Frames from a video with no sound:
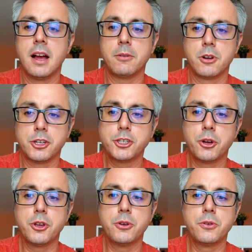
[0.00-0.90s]
I'm gonna
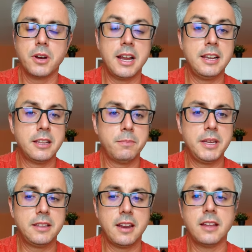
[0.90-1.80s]
show you a little
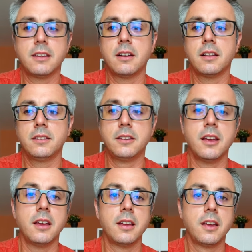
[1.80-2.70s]
bit later
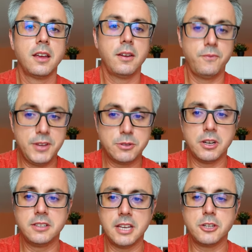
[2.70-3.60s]
the
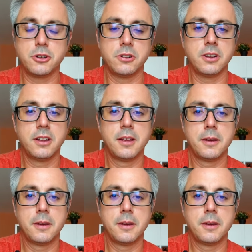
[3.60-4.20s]
visualization